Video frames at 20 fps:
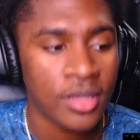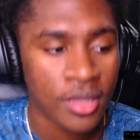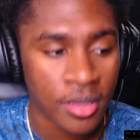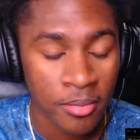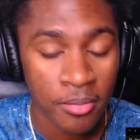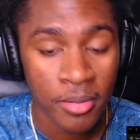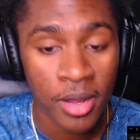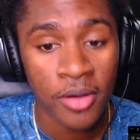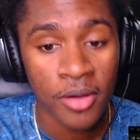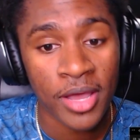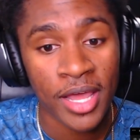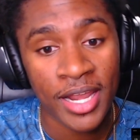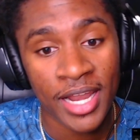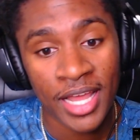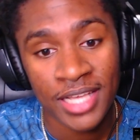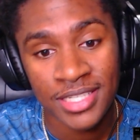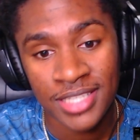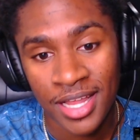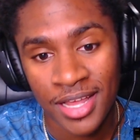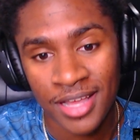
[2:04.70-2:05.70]
Bro, and
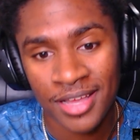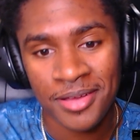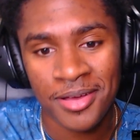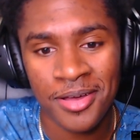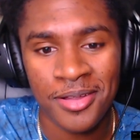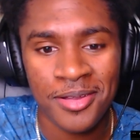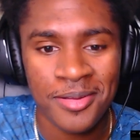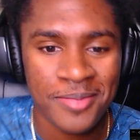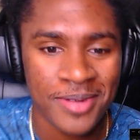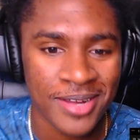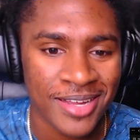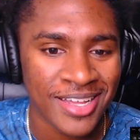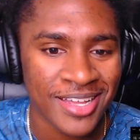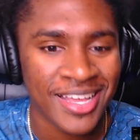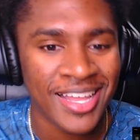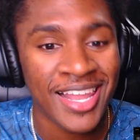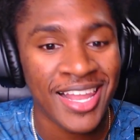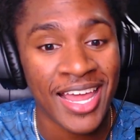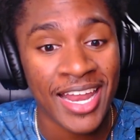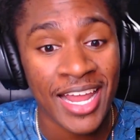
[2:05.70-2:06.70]
that's like a, hello, bro.
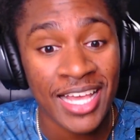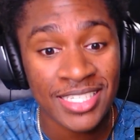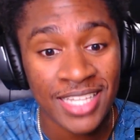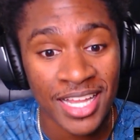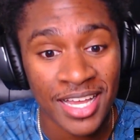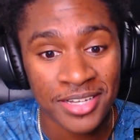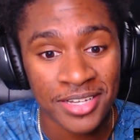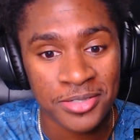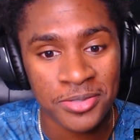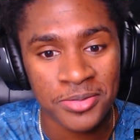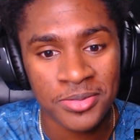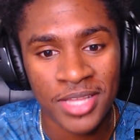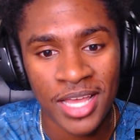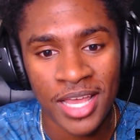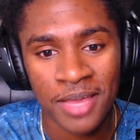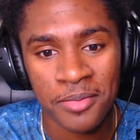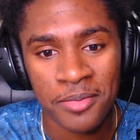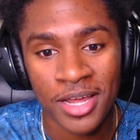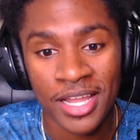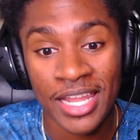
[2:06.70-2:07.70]
Like, that's like a true
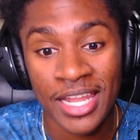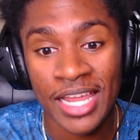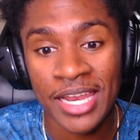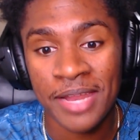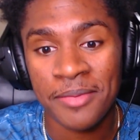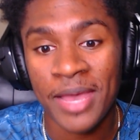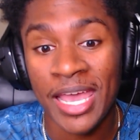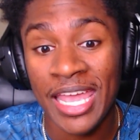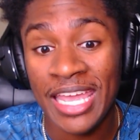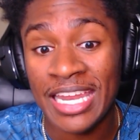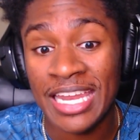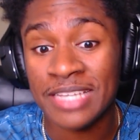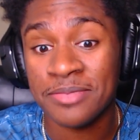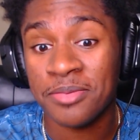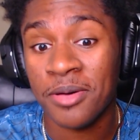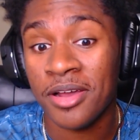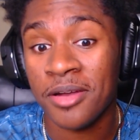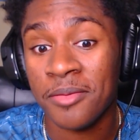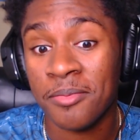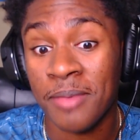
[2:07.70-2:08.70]
thing, bro. Let them hate, that's
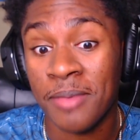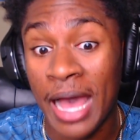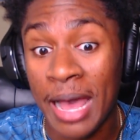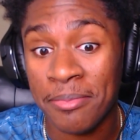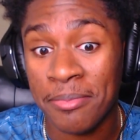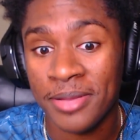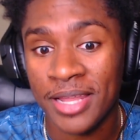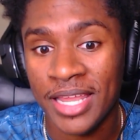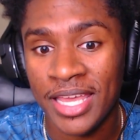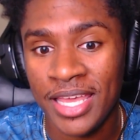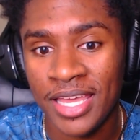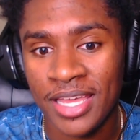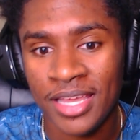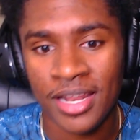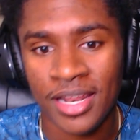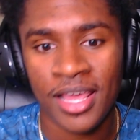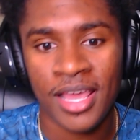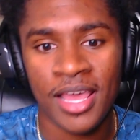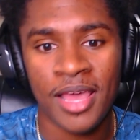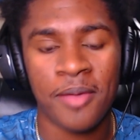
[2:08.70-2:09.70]
part of my plan.
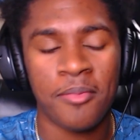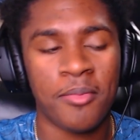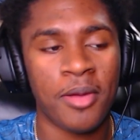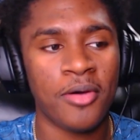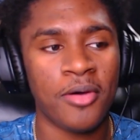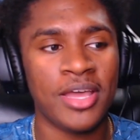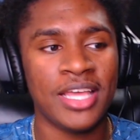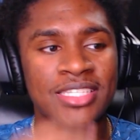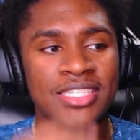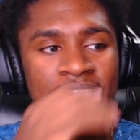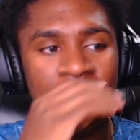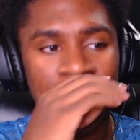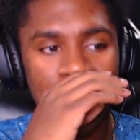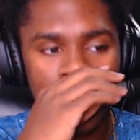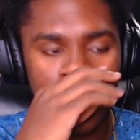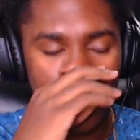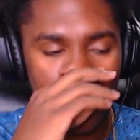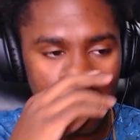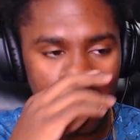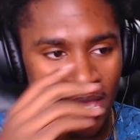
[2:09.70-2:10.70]
Bro, it's
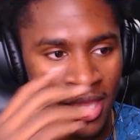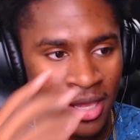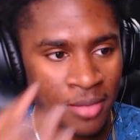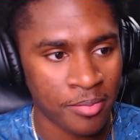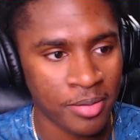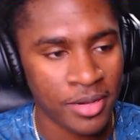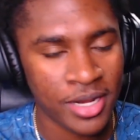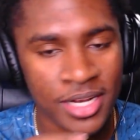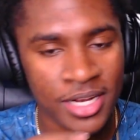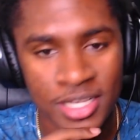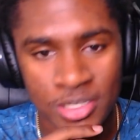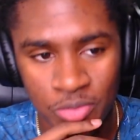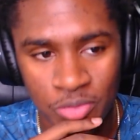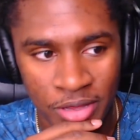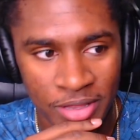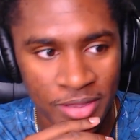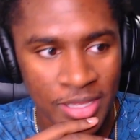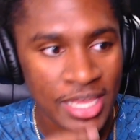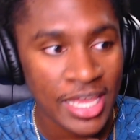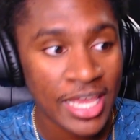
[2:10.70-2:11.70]
like, okay, put it this
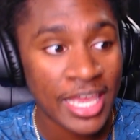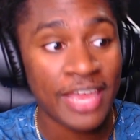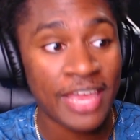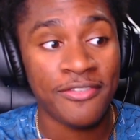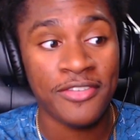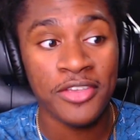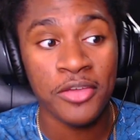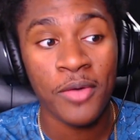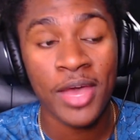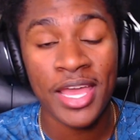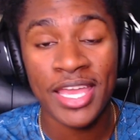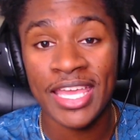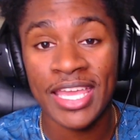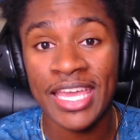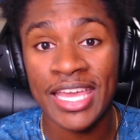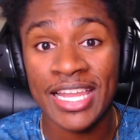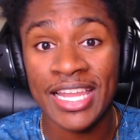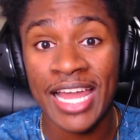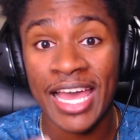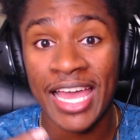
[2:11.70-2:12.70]
way. If you ain't
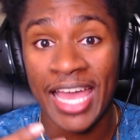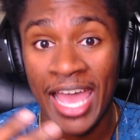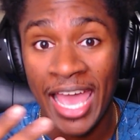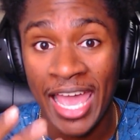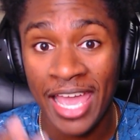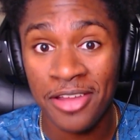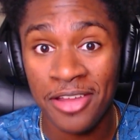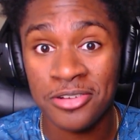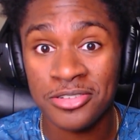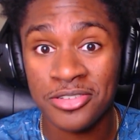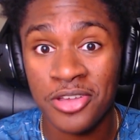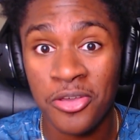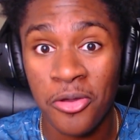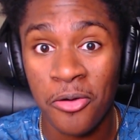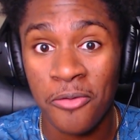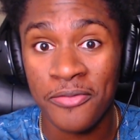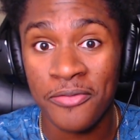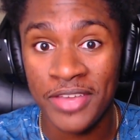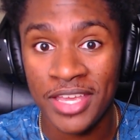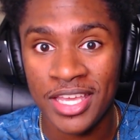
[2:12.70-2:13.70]
getting, like, haters on your
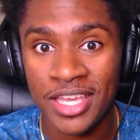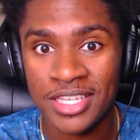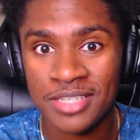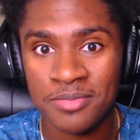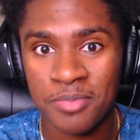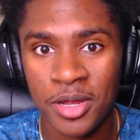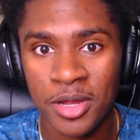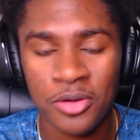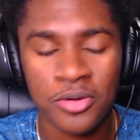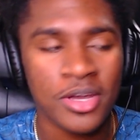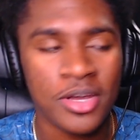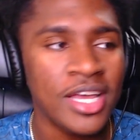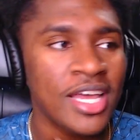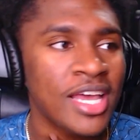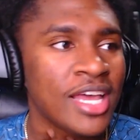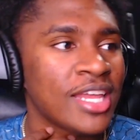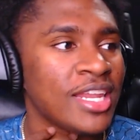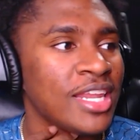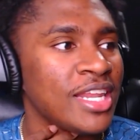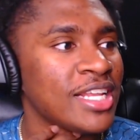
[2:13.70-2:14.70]
vids, bro,
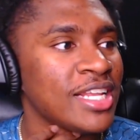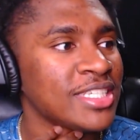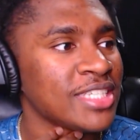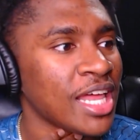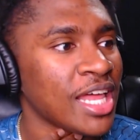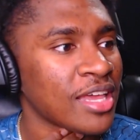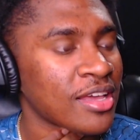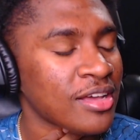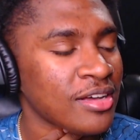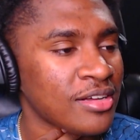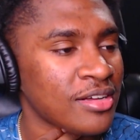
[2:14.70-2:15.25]
then it's like,